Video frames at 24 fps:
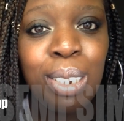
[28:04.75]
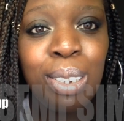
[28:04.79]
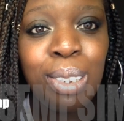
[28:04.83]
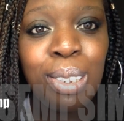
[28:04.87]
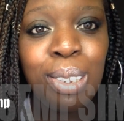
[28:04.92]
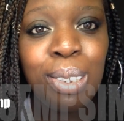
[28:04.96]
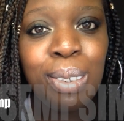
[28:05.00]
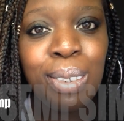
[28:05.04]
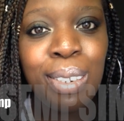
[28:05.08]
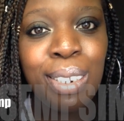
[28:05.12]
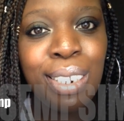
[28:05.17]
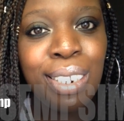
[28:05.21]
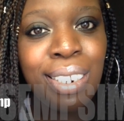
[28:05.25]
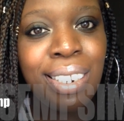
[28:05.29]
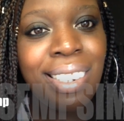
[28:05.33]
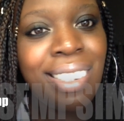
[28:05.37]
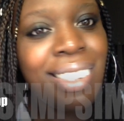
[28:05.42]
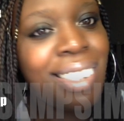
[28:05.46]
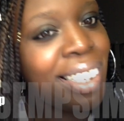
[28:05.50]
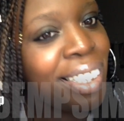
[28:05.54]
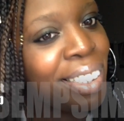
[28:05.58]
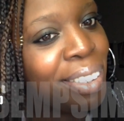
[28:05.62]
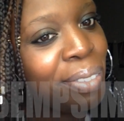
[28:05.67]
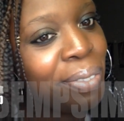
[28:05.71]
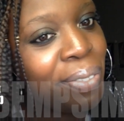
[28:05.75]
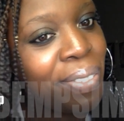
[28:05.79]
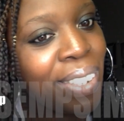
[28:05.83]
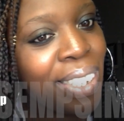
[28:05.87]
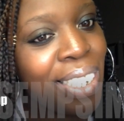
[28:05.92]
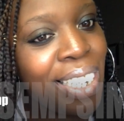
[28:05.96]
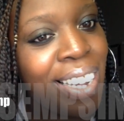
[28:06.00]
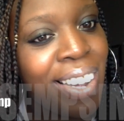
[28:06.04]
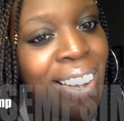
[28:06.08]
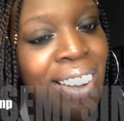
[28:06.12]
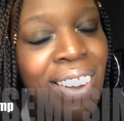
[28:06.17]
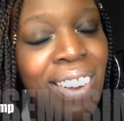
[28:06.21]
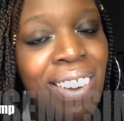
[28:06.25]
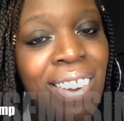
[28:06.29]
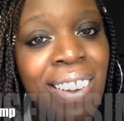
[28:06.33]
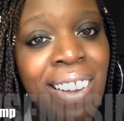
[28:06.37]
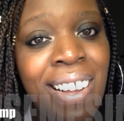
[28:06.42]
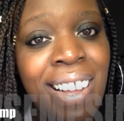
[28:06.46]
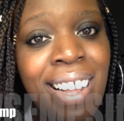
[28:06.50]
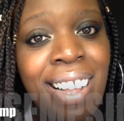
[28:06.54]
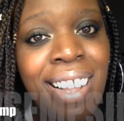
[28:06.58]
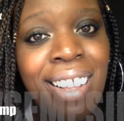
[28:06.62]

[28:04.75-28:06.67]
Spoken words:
you soon in another video.